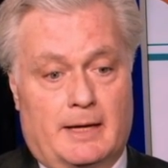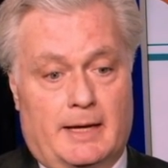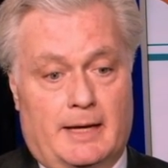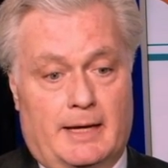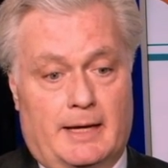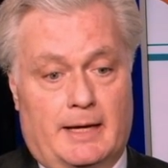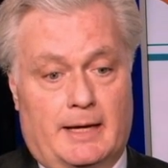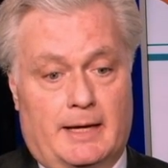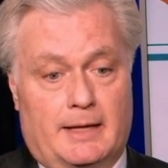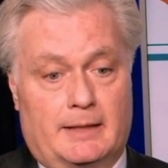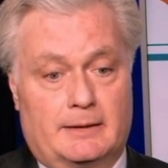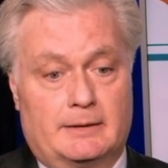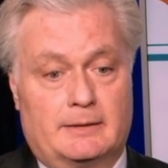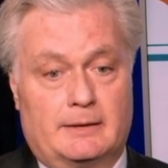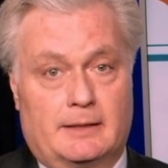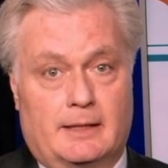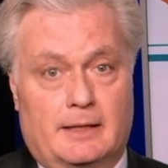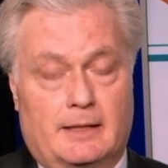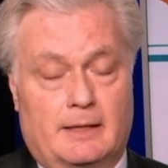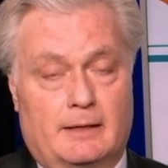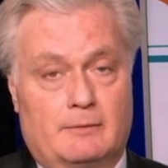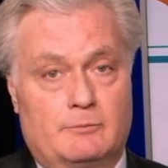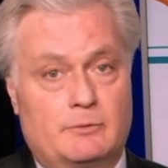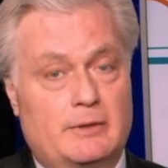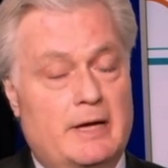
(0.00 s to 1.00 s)
And
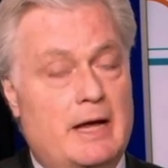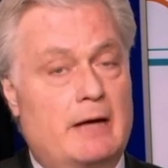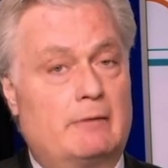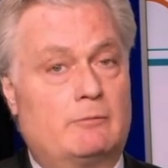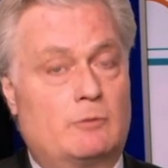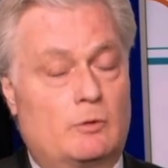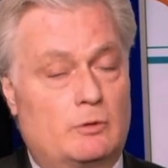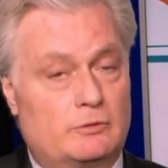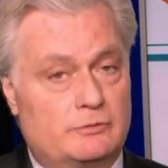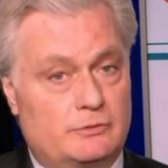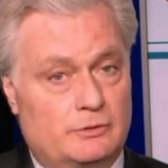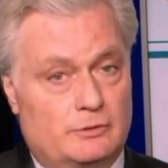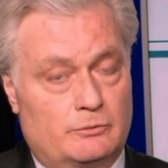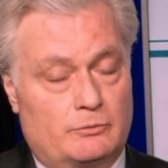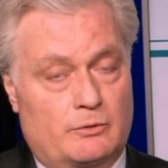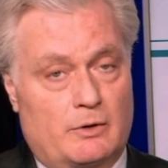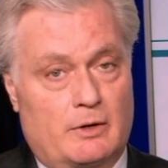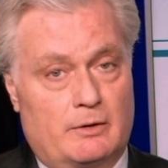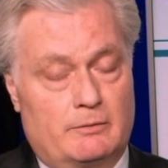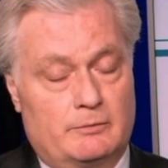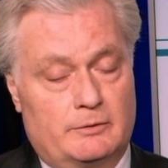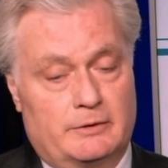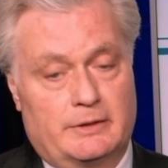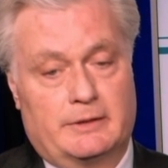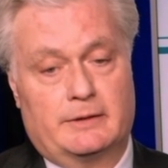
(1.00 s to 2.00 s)
we have also
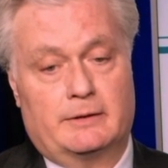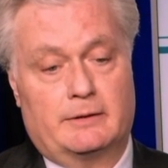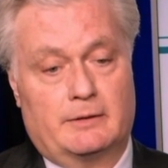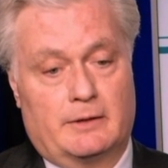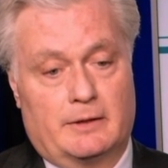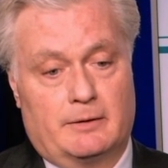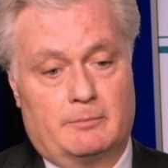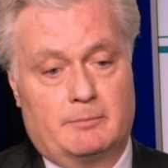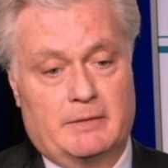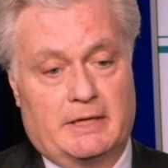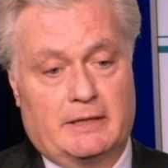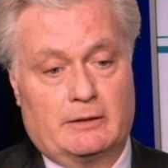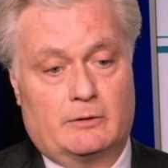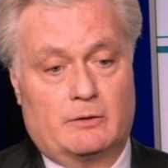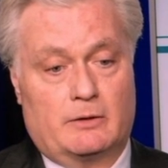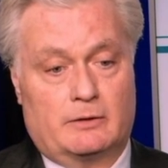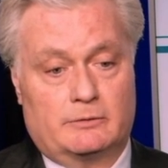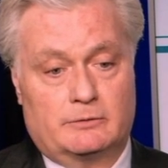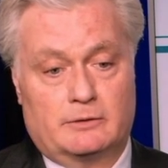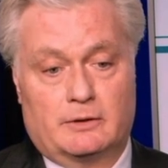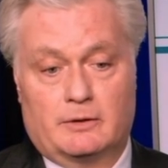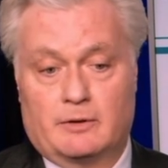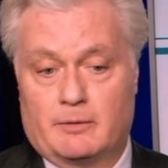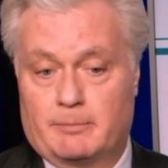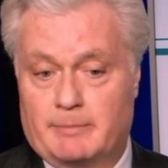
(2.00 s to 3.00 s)
been
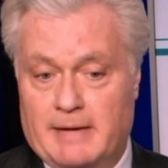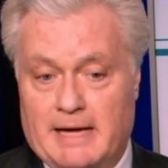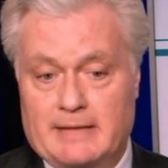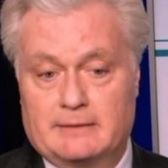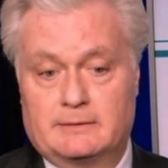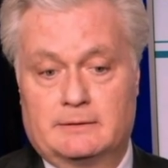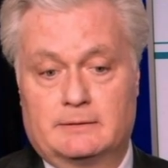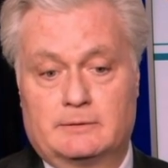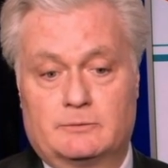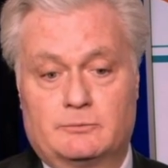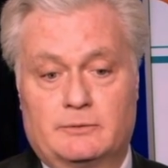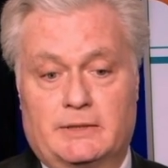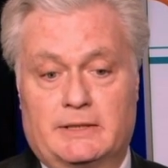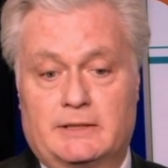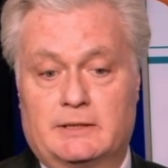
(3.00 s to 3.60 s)
granted a patent,